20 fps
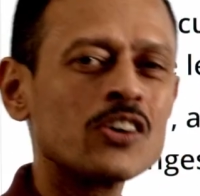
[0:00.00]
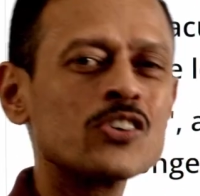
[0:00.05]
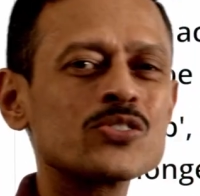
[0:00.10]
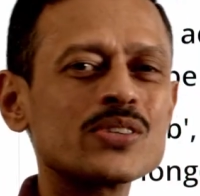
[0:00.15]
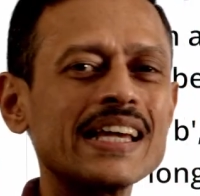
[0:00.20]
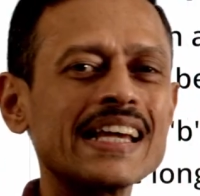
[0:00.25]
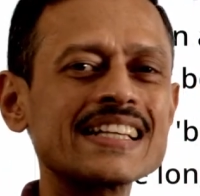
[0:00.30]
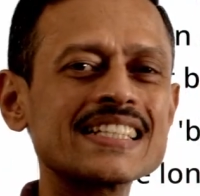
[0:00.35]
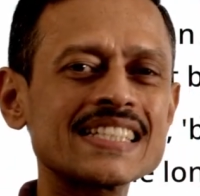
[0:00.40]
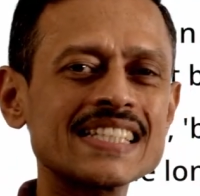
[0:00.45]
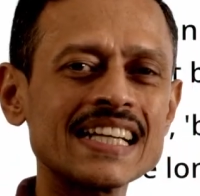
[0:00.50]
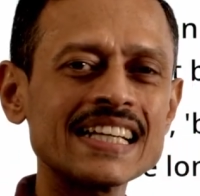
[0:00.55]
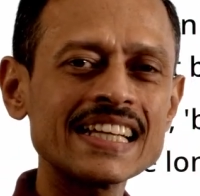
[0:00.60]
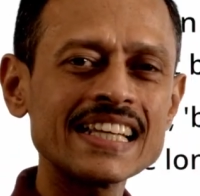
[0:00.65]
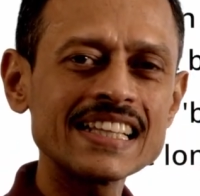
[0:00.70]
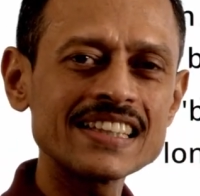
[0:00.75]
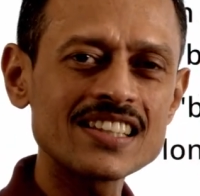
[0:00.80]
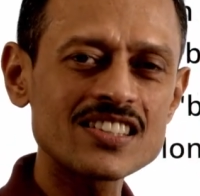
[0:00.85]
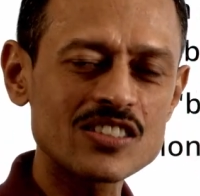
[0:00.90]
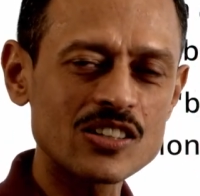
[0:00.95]
So
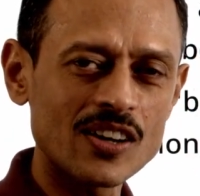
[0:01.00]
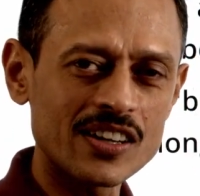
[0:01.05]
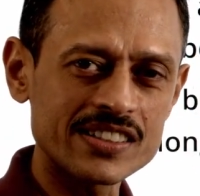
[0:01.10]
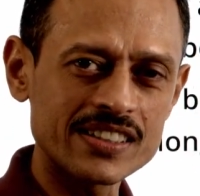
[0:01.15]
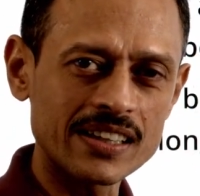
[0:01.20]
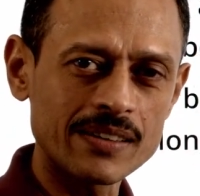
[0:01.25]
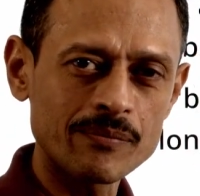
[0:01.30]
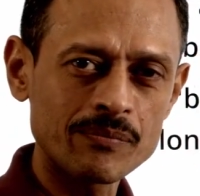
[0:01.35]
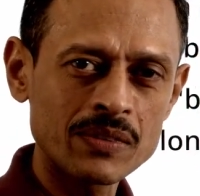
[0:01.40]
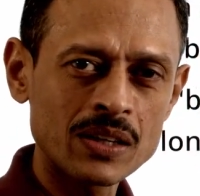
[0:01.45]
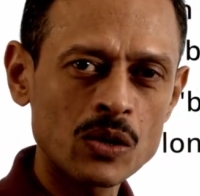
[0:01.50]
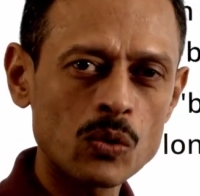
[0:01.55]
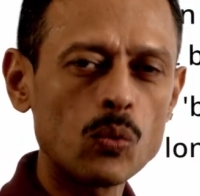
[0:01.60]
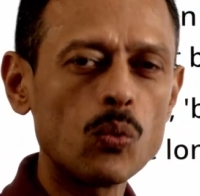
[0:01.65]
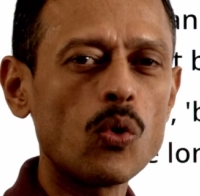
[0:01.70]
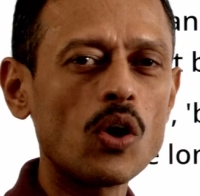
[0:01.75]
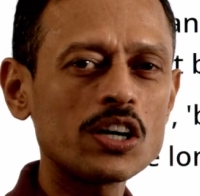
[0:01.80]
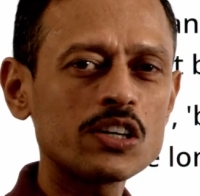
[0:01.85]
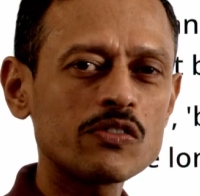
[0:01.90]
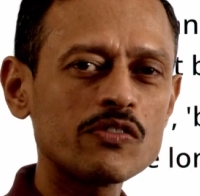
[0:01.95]
extending this logic,
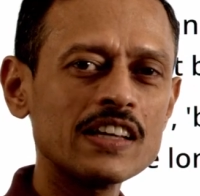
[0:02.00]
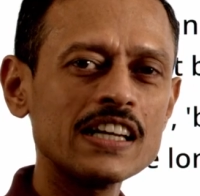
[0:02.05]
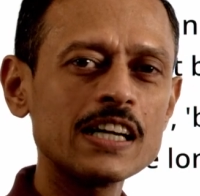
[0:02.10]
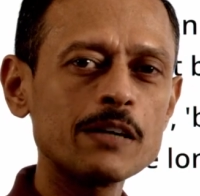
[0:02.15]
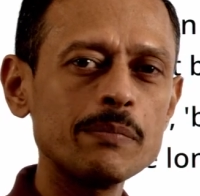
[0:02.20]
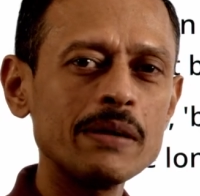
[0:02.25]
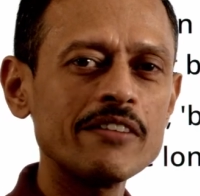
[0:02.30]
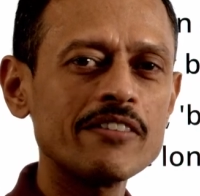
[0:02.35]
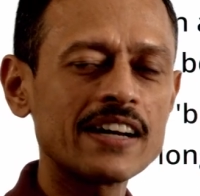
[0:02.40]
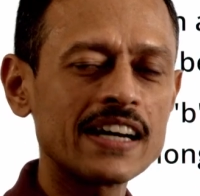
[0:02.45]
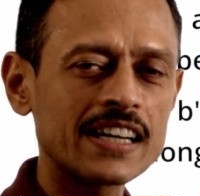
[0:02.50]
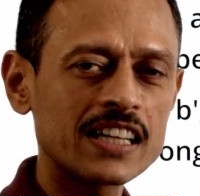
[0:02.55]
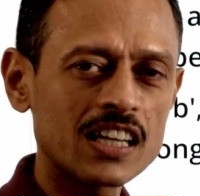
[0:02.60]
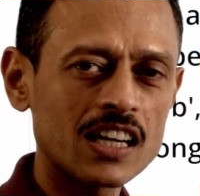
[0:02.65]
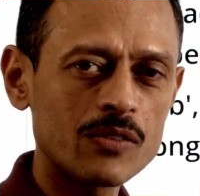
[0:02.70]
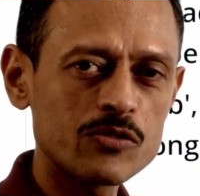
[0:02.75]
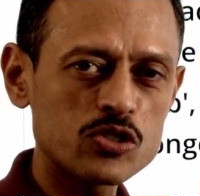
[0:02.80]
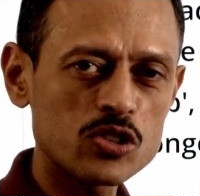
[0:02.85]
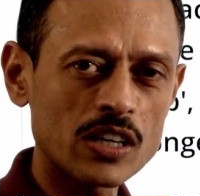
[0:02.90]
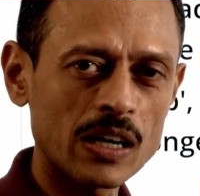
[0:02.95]
what will it be when it
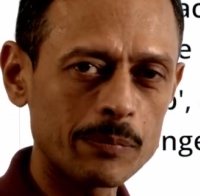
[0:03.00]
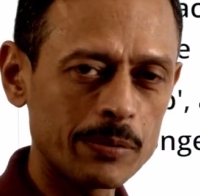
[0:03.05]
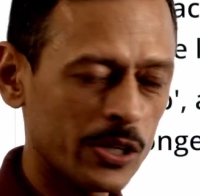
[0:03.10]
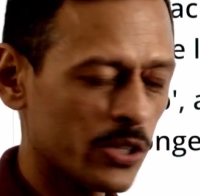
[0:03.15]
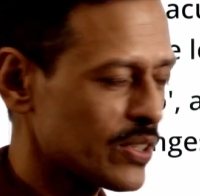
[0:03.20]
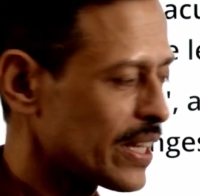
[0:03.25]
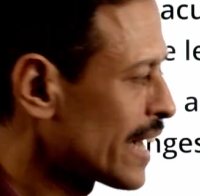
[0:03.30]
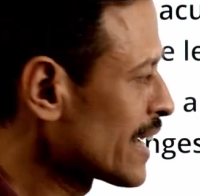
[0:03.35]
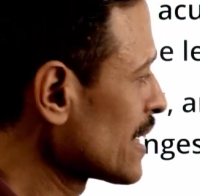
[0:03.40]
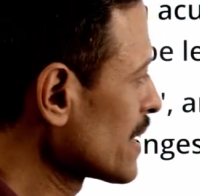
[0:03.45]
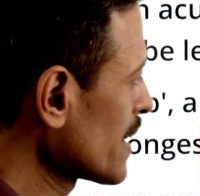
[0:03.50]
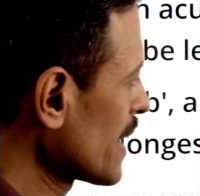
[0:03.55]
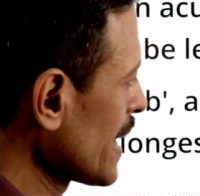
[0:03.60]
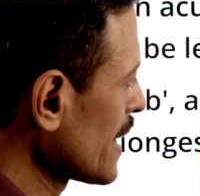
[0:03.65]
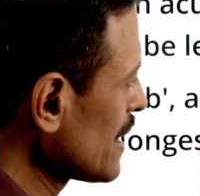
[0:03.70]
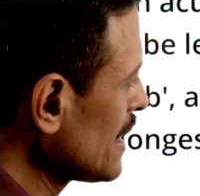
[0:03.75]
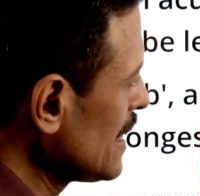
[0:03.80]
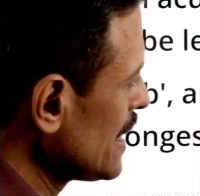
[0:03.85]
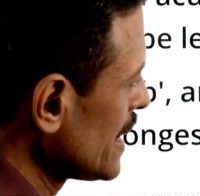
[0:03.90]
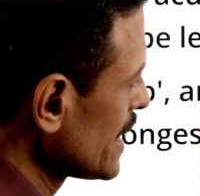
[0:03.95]
comes to an obtuse angle
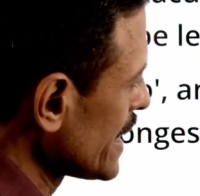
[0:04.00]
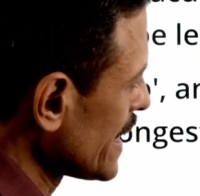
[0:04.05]
triangle?